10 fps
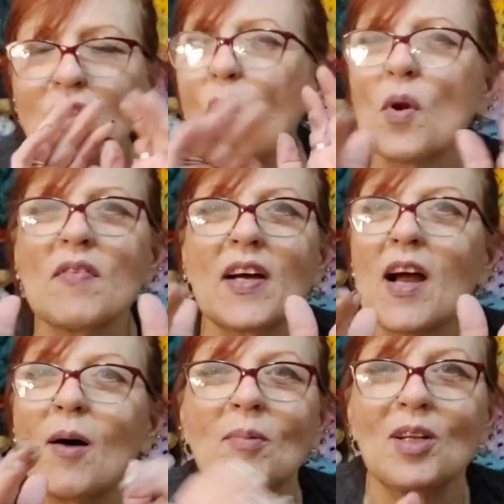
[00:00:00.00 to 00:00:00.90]
Don't even
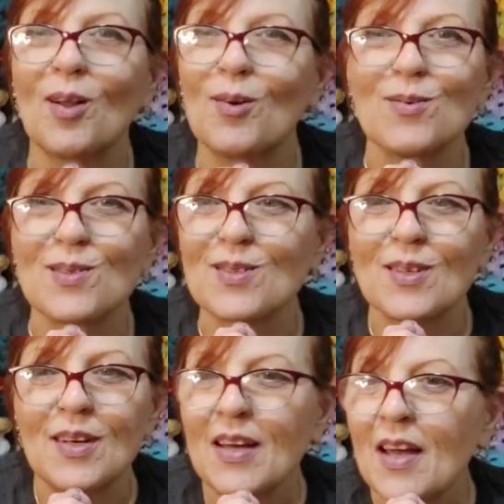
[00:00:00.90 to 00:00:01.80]
come close.
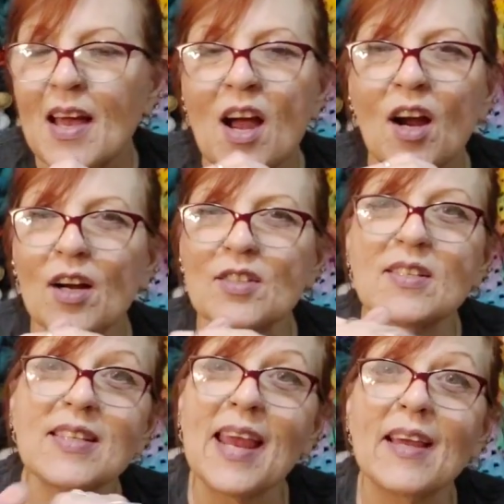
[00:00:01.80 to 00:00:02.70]
Hers
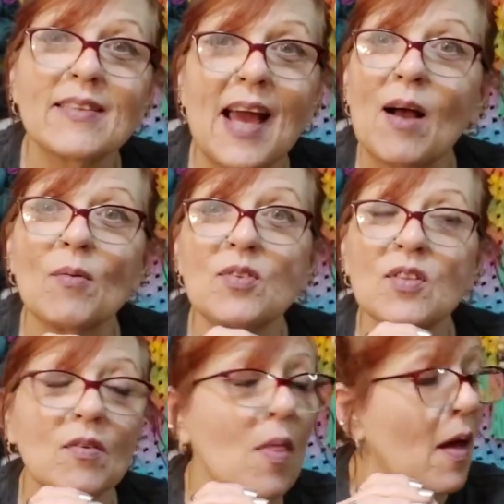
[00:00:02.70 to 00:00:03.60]
is hand down,
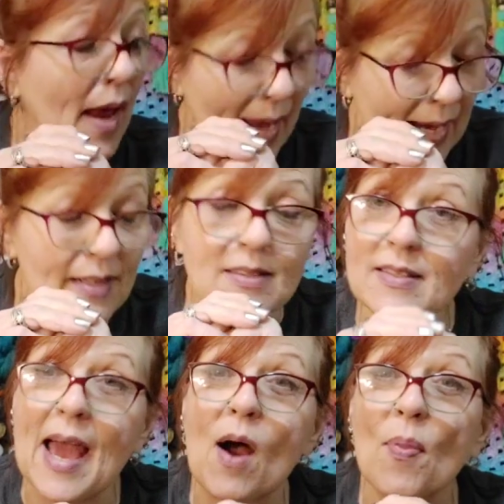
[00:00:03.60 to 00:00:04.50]
hands
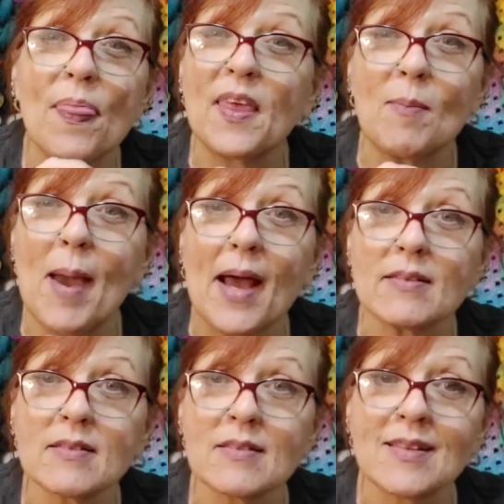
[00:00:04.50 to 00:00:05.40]
down the
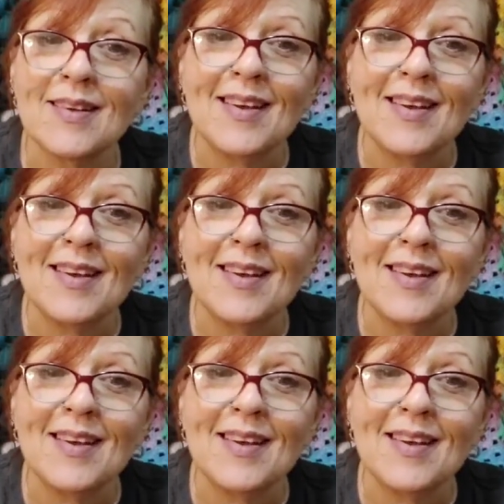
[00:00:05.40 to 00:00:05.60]
best.